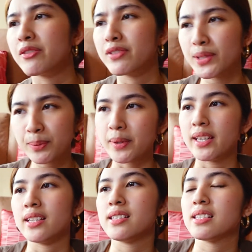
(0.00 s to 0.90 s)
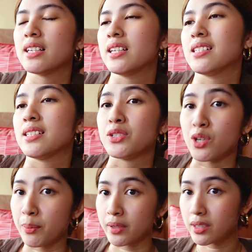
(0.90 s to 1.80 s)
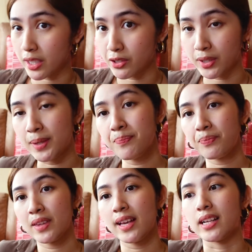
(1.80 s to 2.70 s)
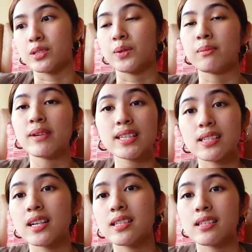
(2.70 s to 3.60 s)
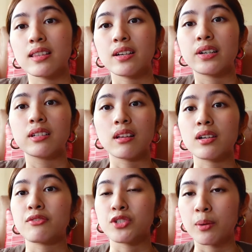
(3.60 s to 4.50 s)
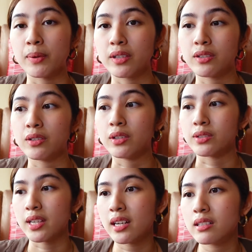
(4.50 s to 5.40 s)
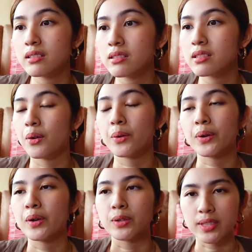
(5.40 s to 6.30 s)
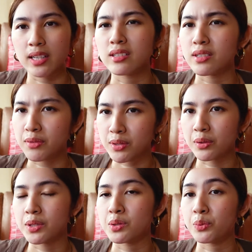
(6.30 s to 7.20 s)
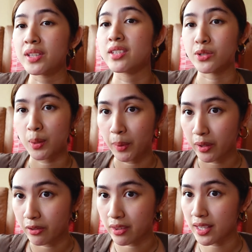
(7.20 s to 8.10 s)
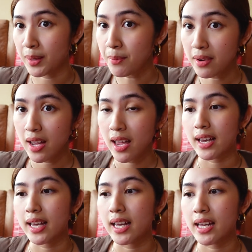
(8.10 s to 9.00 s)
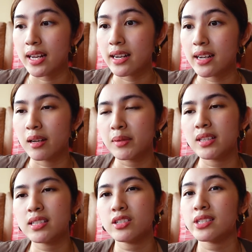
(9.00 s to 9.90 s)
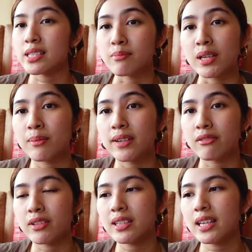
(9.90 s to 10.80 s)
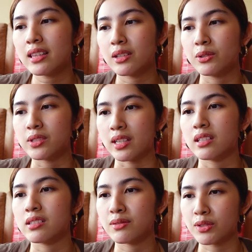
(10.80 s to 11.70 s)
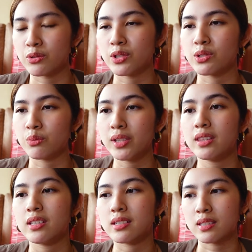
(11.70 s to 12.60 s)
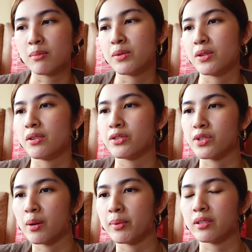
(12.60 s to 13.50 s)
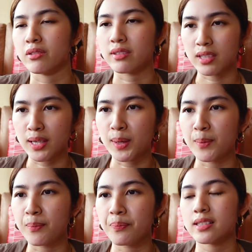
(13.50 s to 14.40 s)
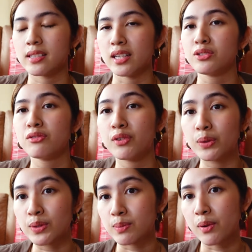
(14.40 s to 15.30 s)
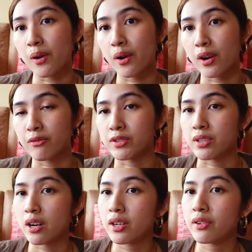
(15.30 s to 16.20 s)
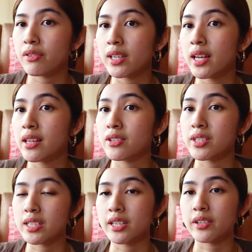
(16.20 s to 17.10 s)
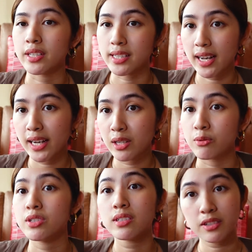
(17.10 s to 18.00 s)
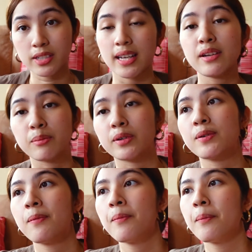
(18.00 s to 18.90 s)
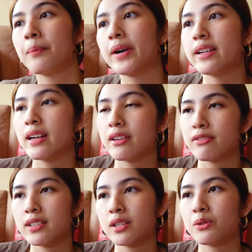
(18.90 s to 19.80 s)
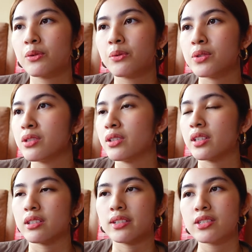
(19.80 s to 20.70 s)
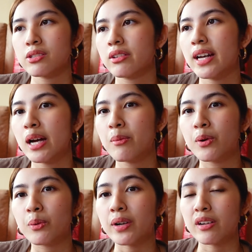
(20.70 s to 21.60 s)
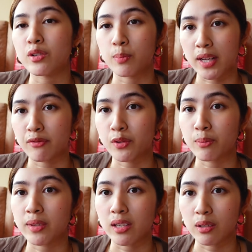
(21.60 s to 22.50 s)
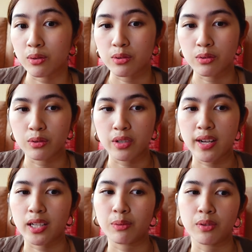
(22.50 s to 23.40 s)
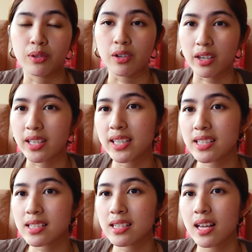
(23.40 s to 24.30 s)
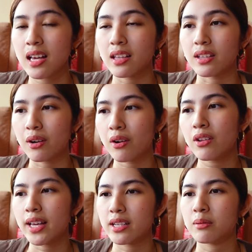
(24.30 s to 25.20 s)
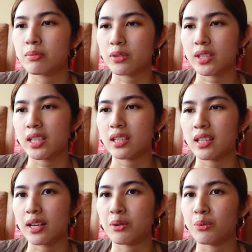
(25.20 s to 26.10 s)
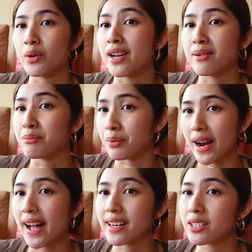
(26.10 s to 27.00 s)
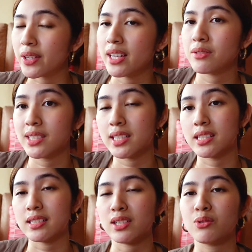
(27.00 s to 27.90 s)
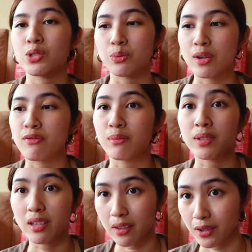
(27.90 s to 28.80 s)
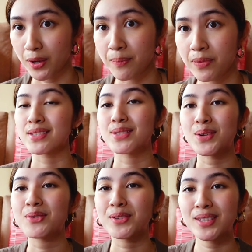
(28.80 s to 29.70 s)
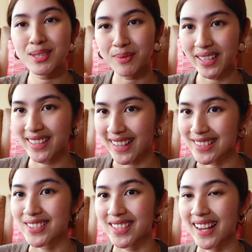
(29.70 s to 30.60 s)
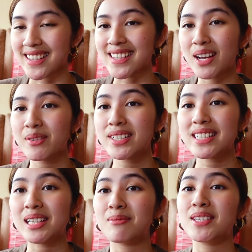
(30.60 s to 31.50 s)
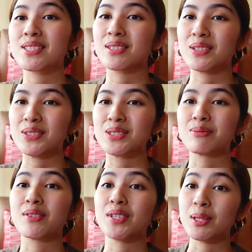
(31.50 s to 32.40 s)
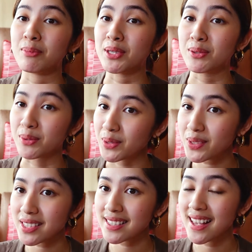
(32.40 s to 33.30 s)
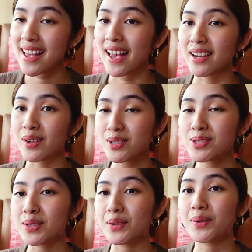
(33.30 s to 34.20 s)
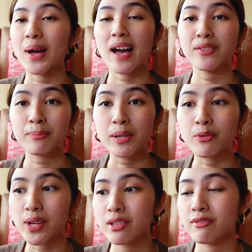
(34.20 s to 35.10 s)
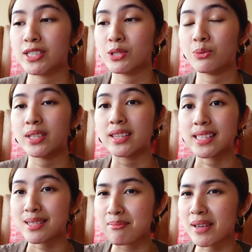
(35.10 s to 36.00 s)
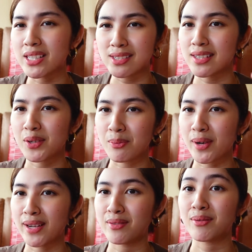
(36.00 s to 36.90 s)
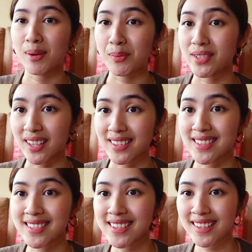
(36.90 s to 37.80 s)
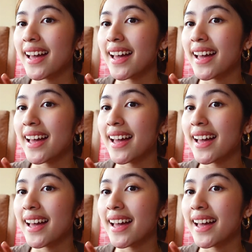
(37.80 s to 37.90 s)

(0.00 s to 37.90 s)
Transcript: Philippines is a tropical country, so it makes sense that there are a lot of tropical hotels or hotels and resorts with the tropical theme. And I mean, this is just me, but I feel like the hotels and resorts with this summer tropical theme tend to focus more on photography and their interior design, which is understandable. But I feel like when you look at their Instagram or whatever platform they use to connect with their audience, they all end up looking like one brand. You can't really distinguish one from the other. So for this branding exercise, I wanted to keep things close to my Filipino roots and also have it be relevant to what this imaginary brand represents.